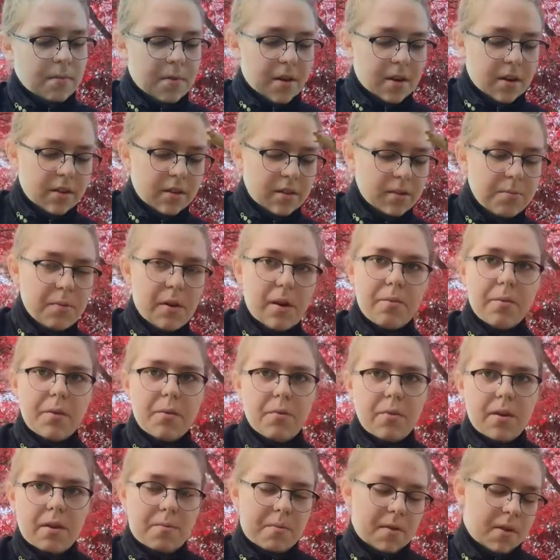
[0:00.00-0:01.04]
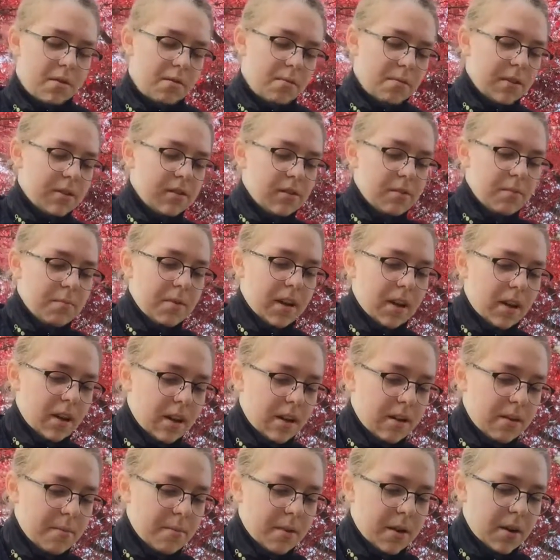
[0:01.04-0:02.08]
about it, there's probably way better ways to make a
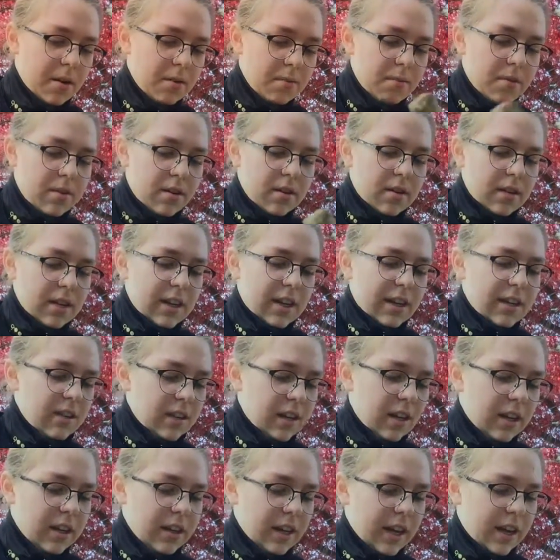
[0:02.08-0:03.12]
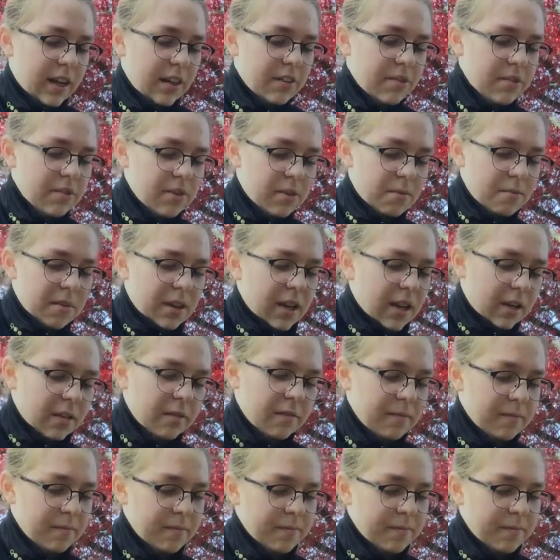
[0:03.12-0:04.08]
Harry Potter wand, like a lathe or something.